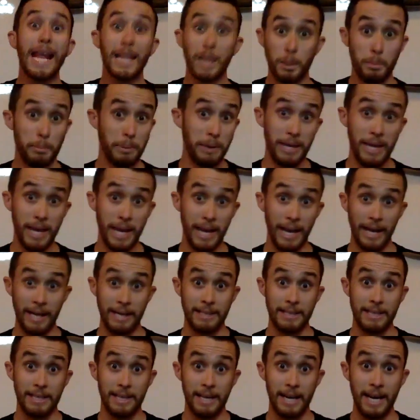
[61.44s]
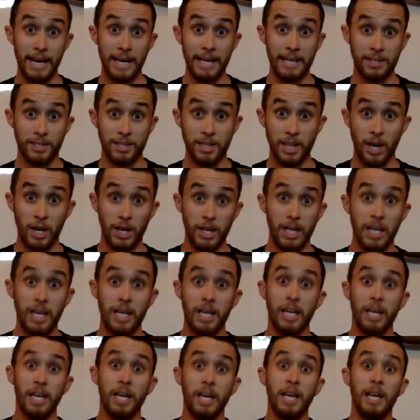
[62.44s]
at the beginning. All right. So
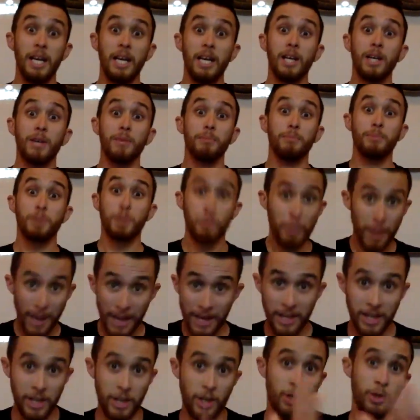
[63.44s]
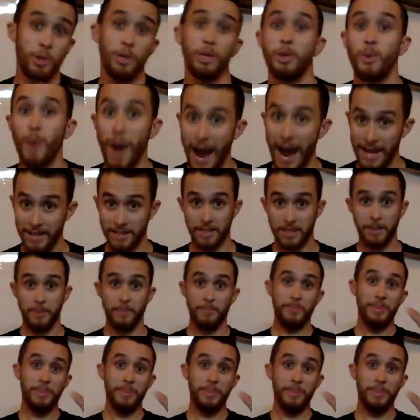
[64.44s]
depending on who you ask,